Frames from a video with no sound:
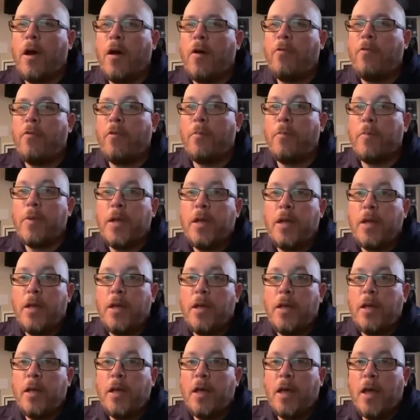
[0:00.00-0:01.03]

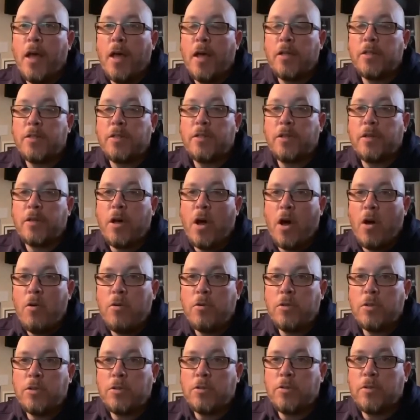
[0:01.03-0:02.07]
me as the
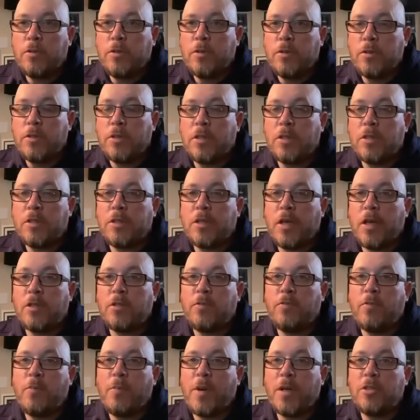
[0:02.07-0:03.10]
coach, success
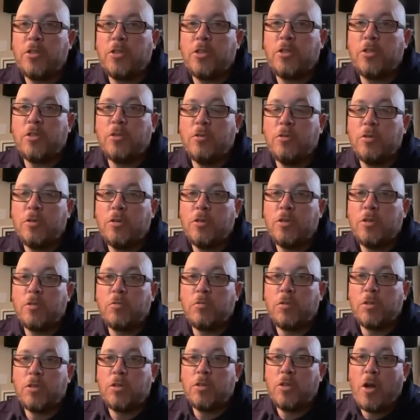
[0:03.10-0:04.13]
for my students,
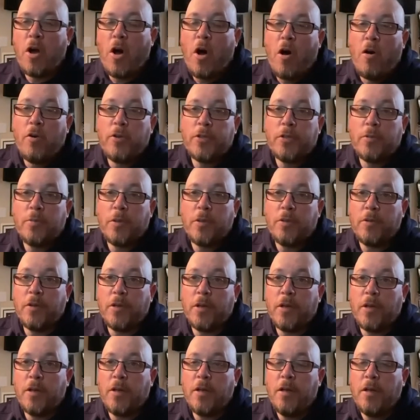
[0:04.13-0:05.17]
which
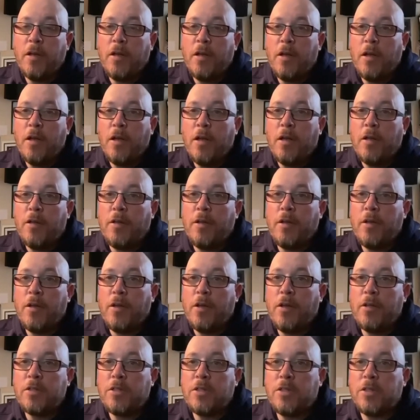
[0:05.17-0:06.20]
ultimately
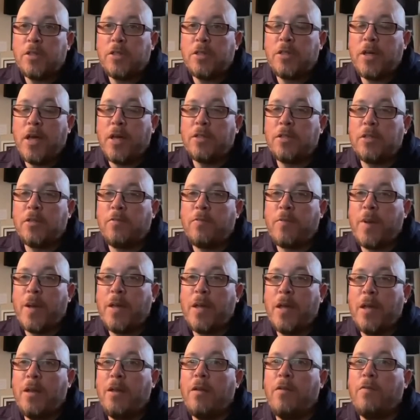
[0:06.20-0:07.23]
the success of my
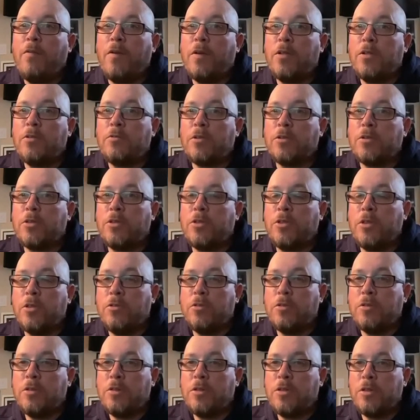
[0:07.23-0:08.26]
individual
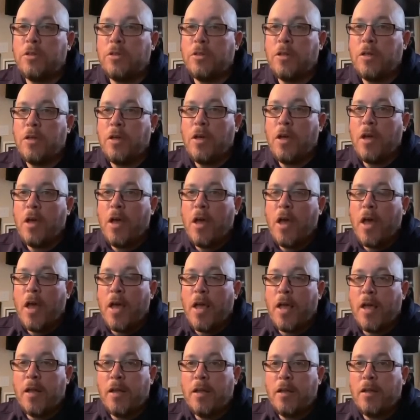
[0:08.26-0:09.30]
students
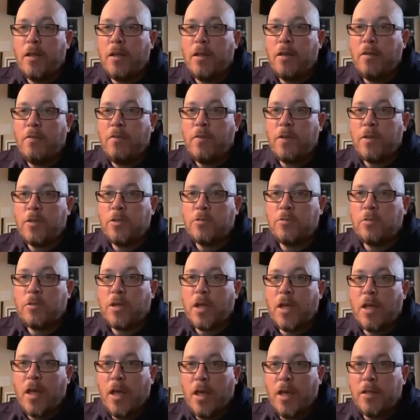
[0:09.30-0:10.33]
and the individual
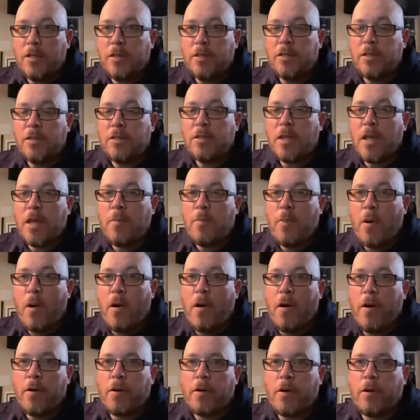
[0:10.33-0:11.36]
kids that take
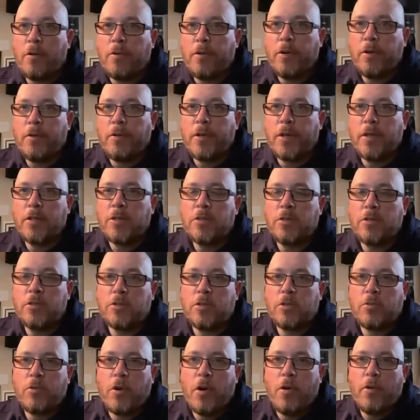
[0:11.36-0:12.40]
part in our Little Linksters
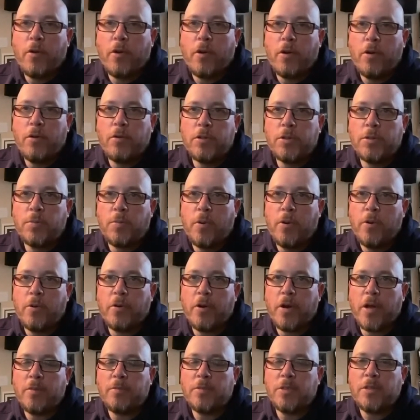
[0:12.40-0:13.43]
Grow and Goals
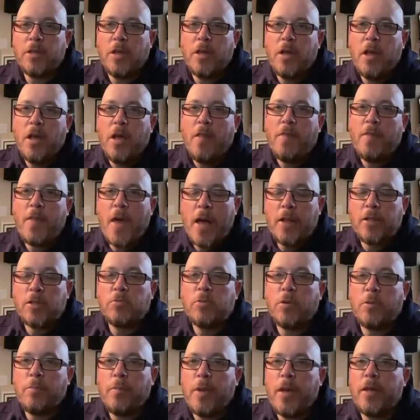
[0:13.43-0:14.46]
programs. That's
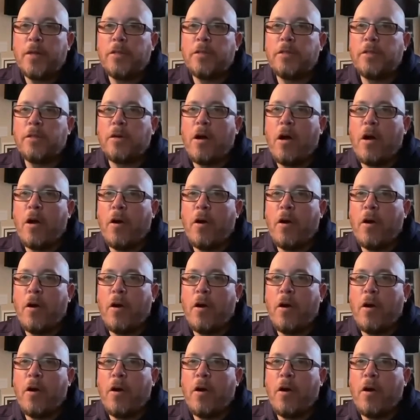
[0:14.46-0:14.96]
what makes our